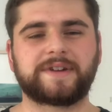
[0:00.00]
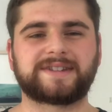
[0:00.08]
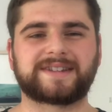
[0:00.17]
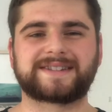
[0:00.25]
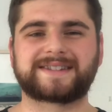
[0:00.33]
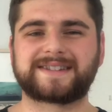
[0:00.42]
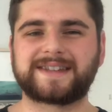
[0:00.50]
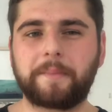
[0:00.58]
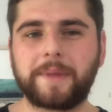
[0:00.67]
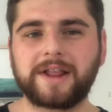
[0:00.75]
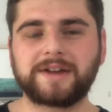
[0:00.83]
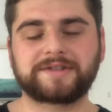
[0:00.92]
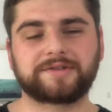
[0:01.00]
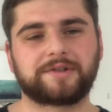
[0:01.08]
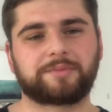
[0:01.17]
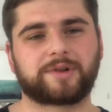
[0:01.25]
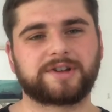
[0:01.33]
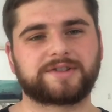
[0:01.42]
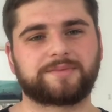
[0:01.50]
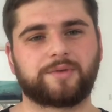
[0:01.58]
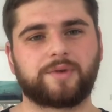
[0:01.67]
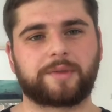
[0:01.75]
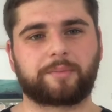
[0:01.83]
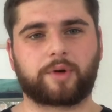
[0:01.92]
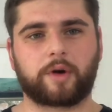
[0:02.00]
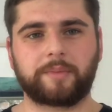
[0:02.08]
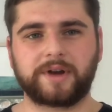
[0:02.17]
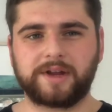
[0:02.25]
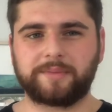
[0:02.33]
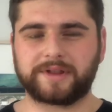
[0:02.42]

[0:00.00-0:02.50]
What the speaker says: It's a similar sort of principle with property,